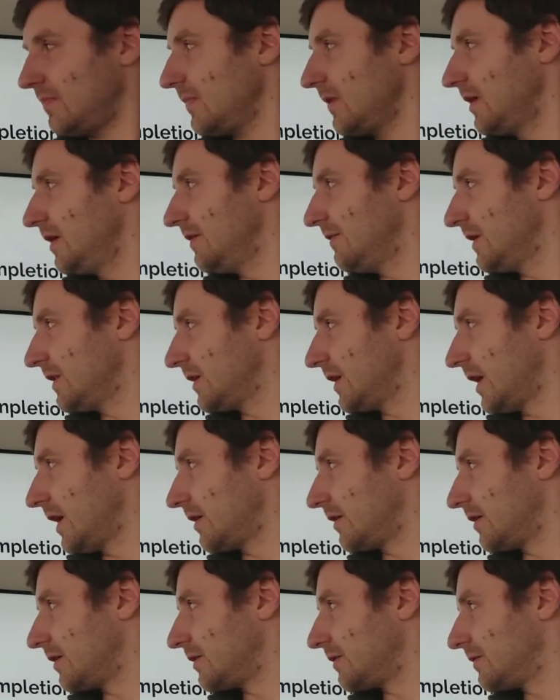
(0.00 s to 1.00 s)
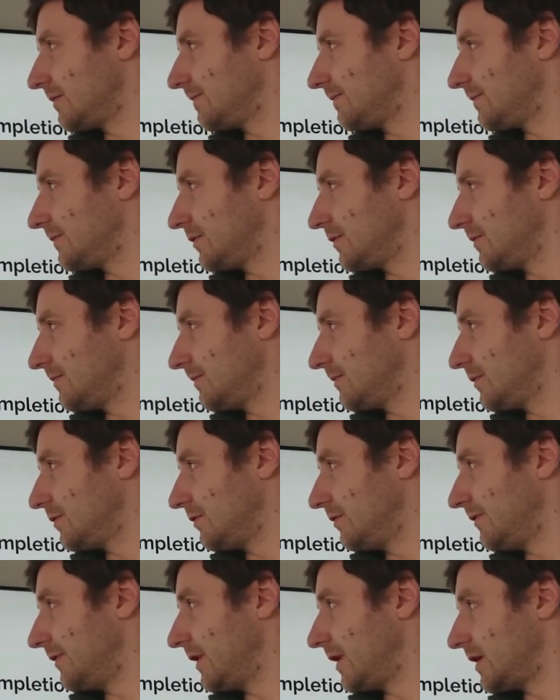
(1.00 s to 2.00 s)
event handler
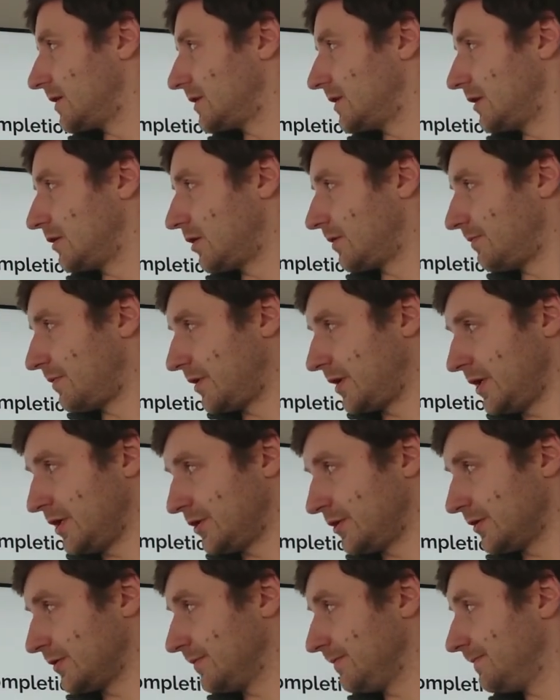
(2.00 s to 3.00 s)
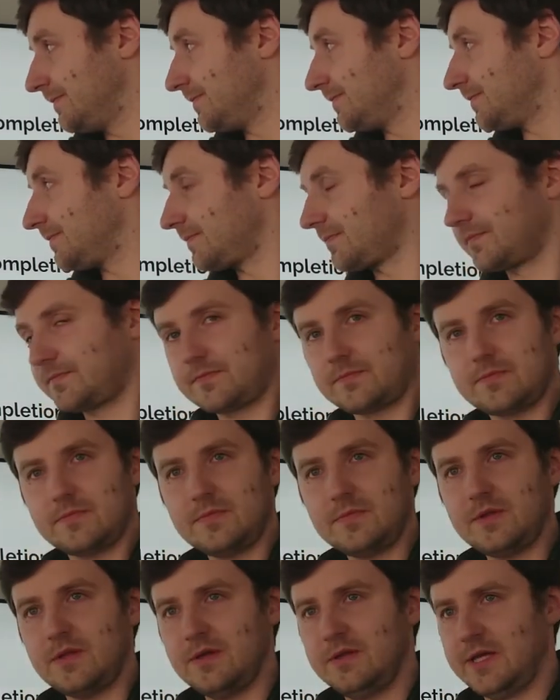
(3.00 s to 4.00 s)
to the async operation
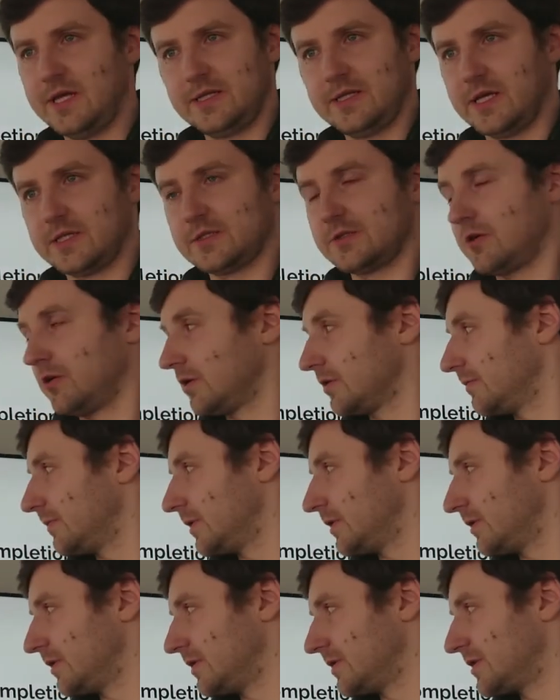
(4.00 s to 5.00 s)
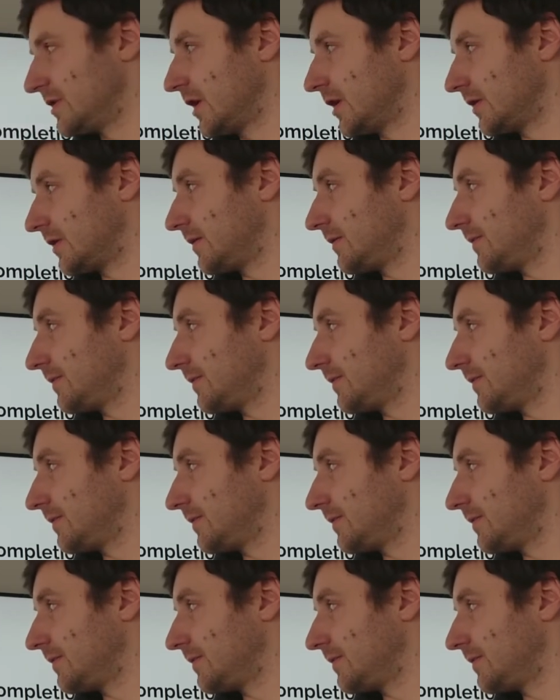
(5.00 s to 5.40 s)
that gets called when it's done.